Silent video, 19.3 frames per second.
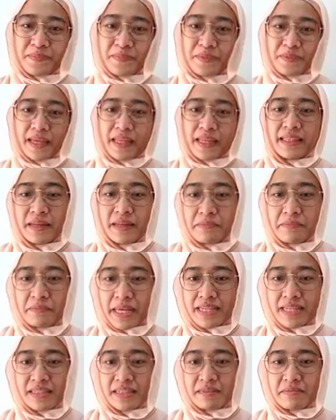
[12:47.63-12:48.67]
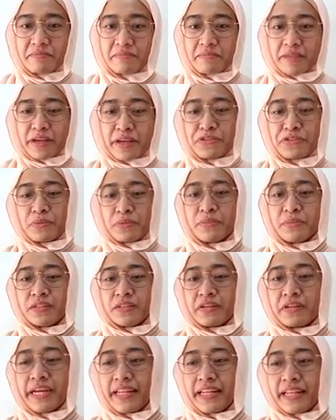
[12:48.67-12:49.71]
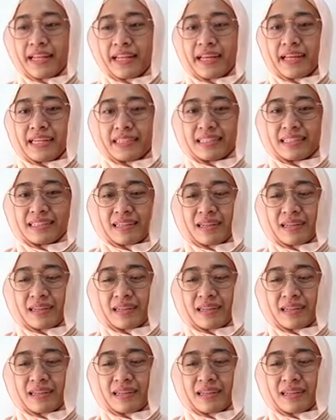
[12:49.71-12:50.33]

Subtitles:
And that makes it measurable, right, Alex?